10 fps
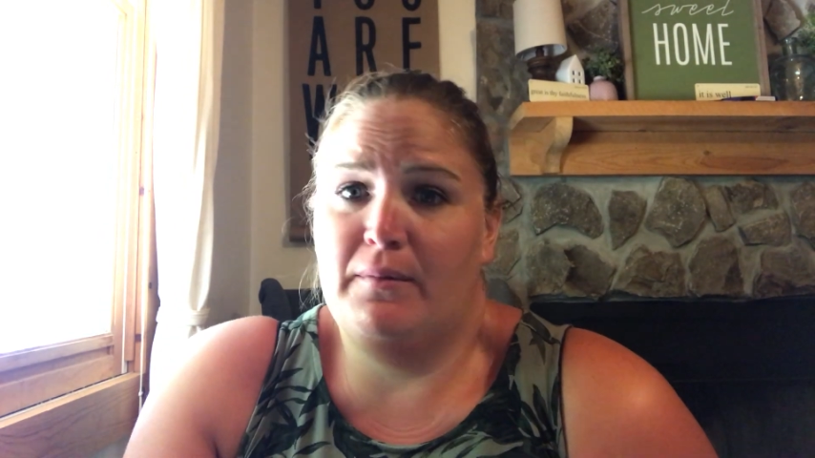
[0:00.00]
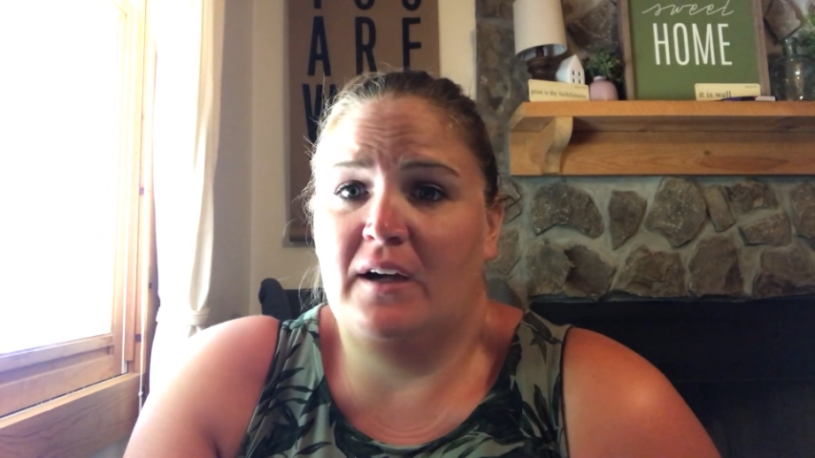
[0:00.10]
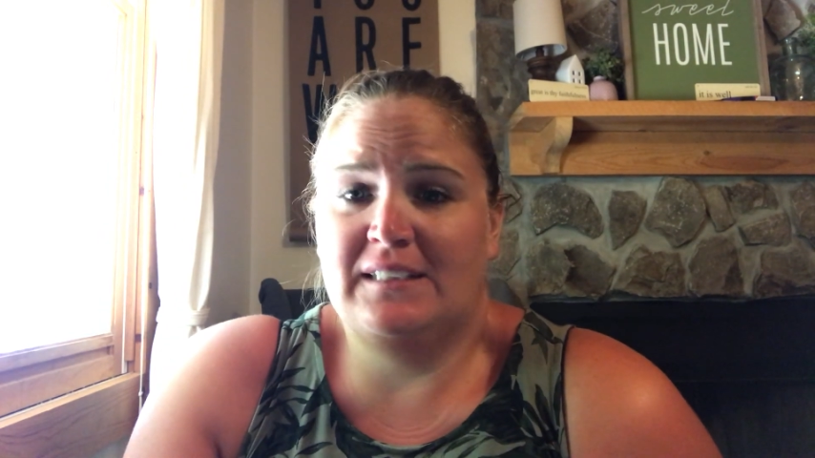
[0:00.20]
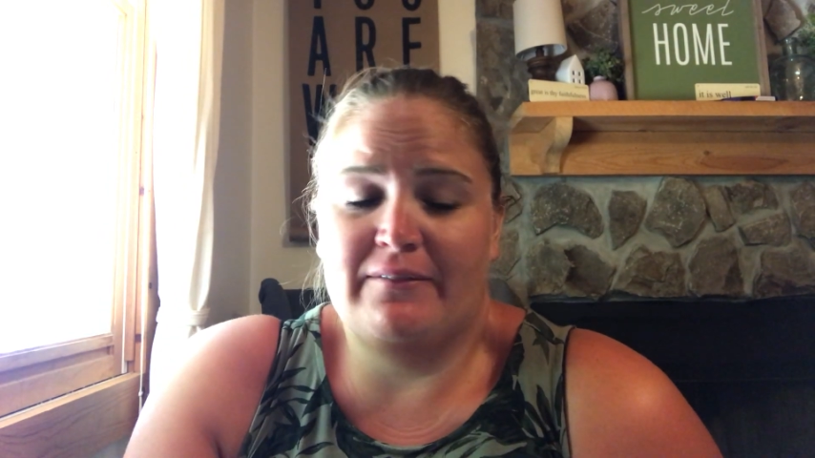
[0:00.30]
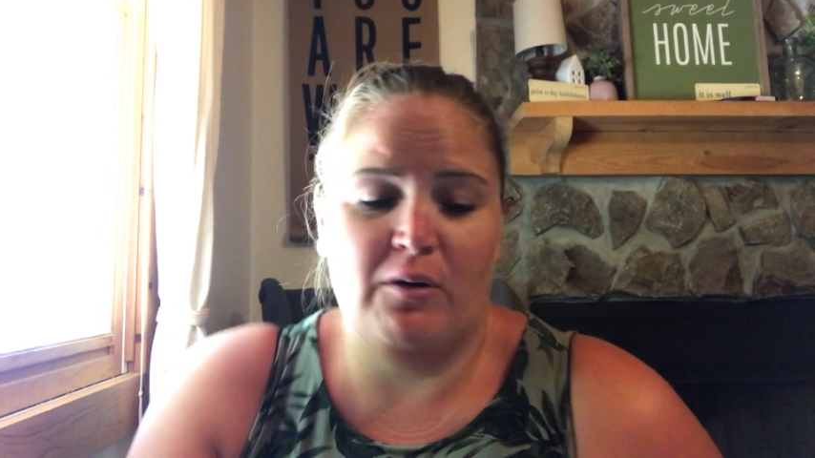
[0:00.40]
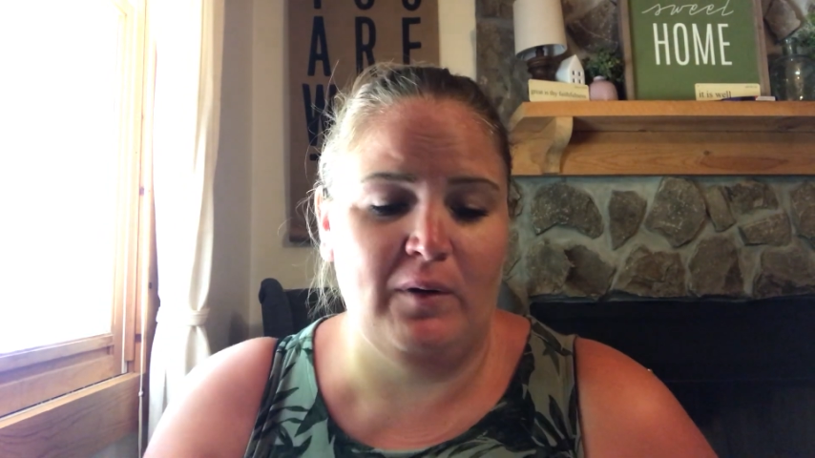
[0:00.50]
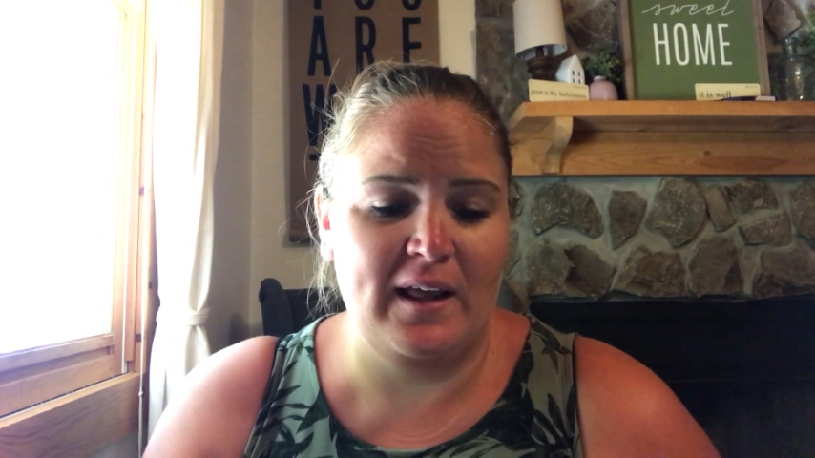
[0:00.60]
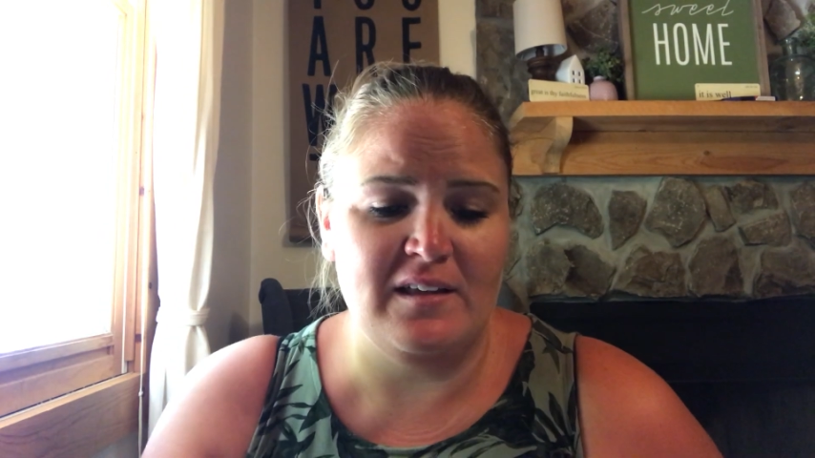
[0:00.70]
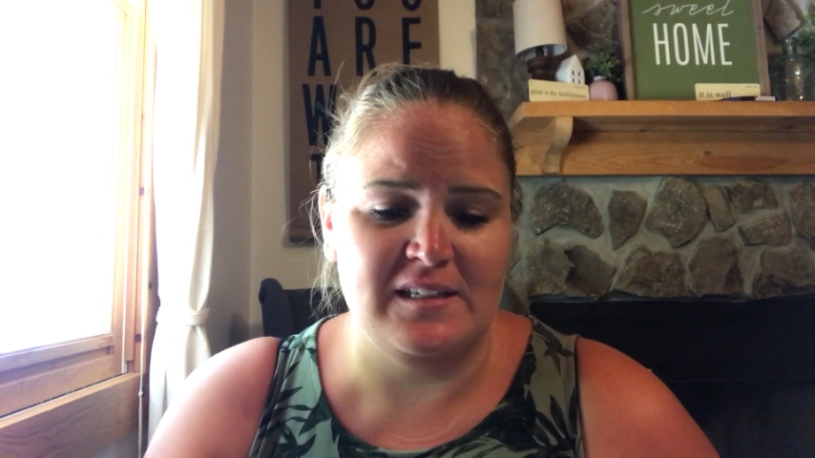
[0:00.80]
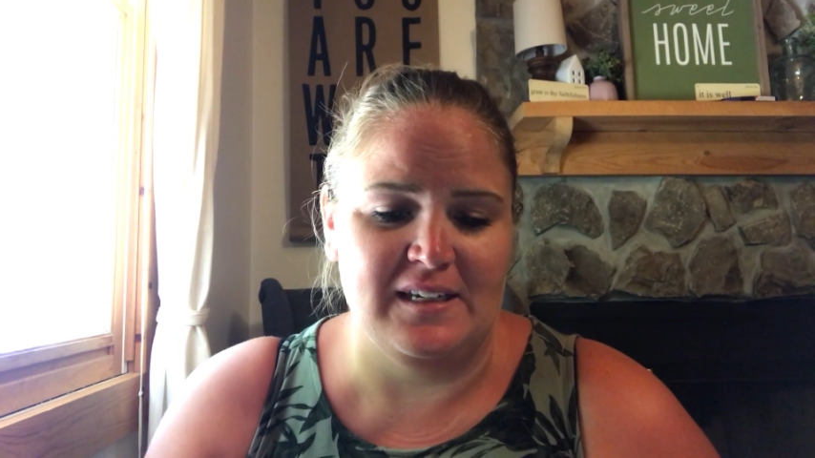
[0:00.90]
because everyone
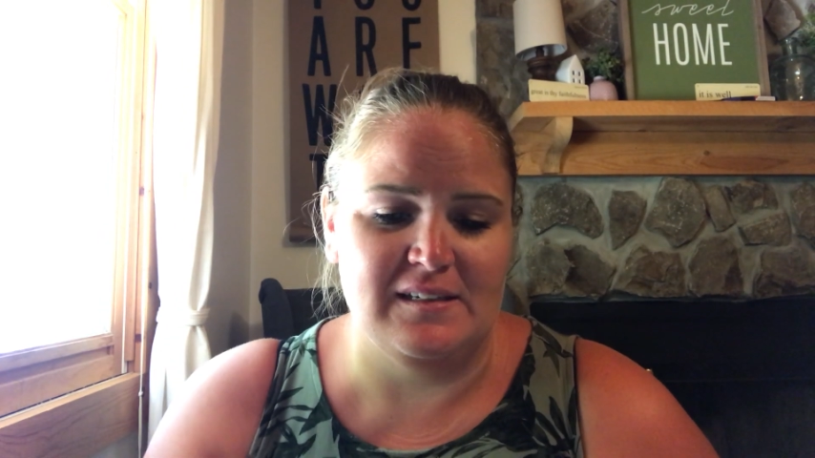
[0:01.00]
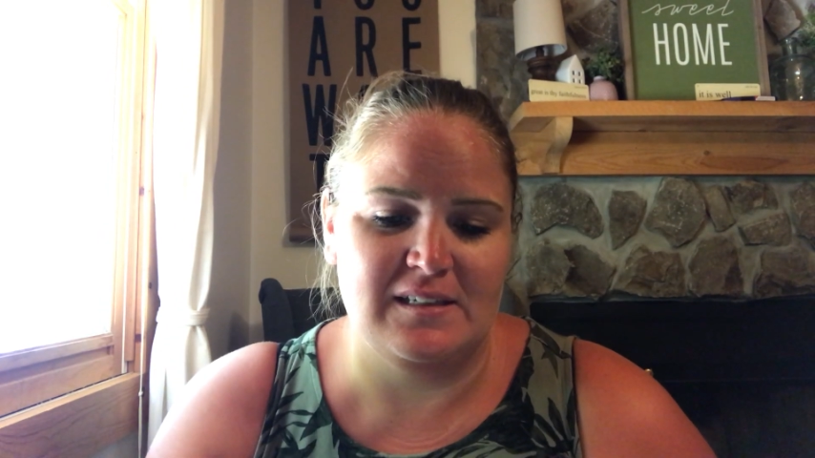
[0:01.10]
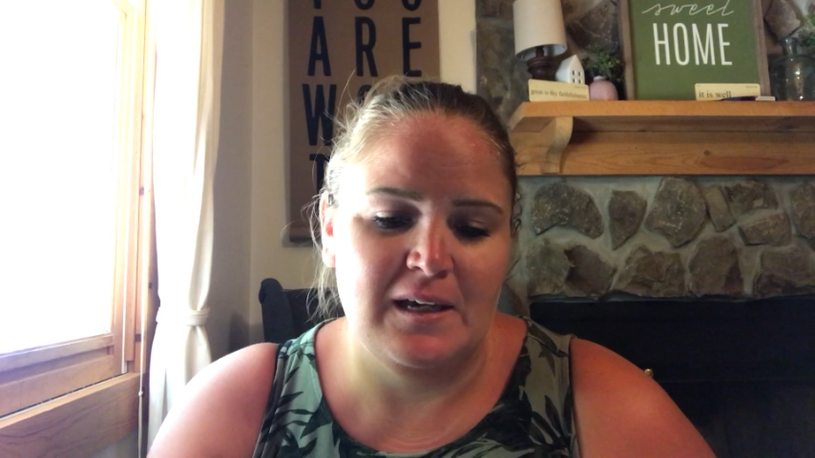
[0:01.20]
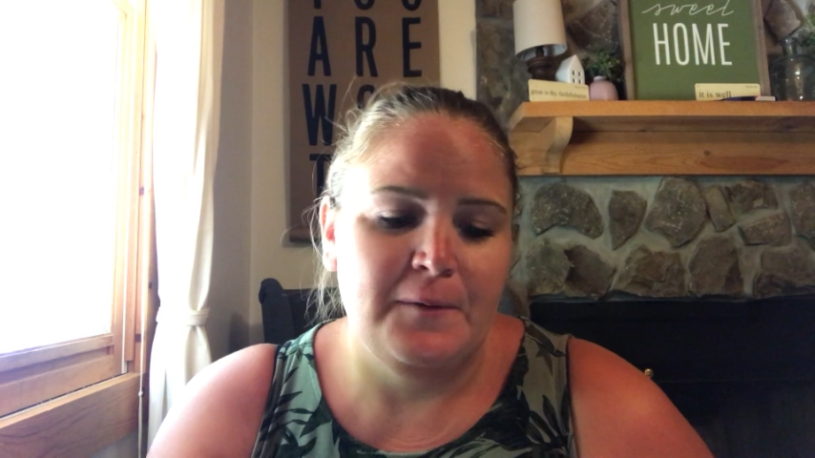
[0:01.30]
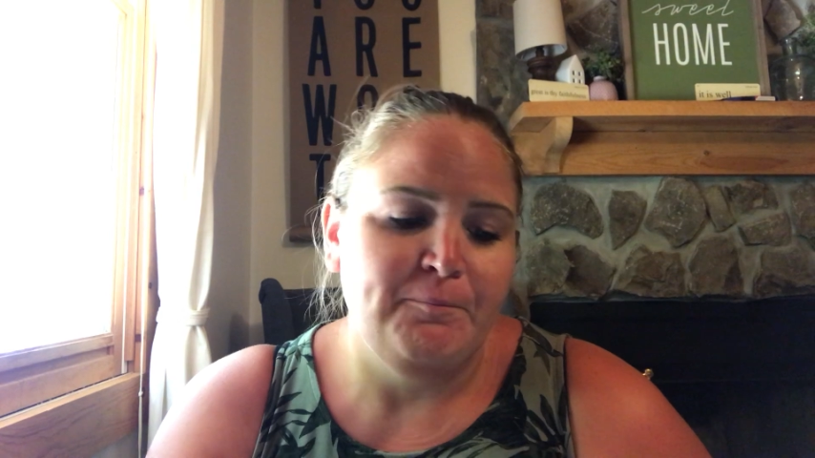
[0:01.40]
else is.